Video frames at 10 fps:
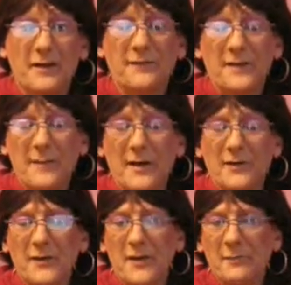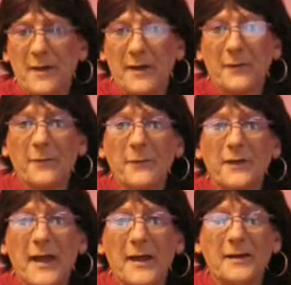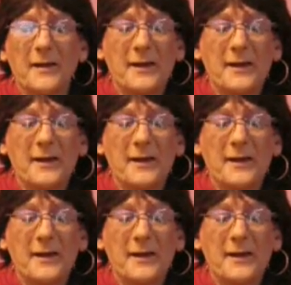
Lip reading: a female and not a male, okay?